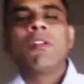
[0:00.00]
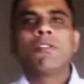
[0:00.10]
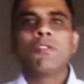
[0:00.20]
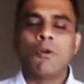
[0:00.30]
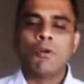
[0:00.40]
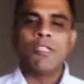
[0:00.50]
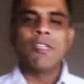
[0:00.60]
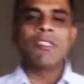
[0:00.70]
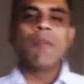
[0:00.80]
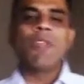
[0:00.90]
So is
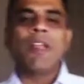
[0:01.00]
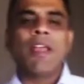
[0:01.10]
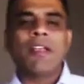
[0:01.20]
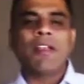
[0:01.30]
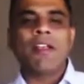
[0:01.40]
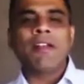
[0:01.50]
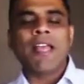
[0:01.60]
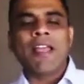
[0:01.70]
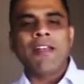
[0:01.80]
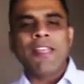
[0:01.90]
it something like a
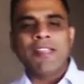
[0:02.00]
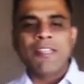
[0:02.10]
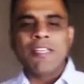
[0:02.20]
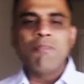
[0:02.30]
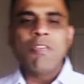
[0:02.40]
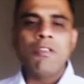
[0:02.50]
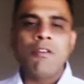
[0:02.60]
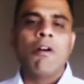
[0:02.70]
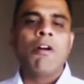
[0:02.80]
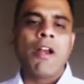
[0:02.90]
TSDB
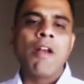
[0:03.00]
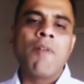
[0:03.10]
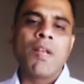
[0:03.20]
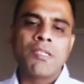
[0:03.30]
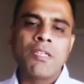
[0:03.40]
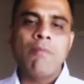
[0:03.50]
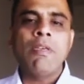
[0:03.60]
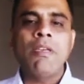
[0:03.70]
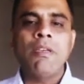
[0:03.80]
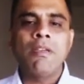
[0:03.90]
or
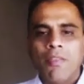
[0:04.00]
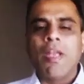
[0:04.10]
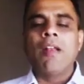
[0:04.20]
InfluxDB that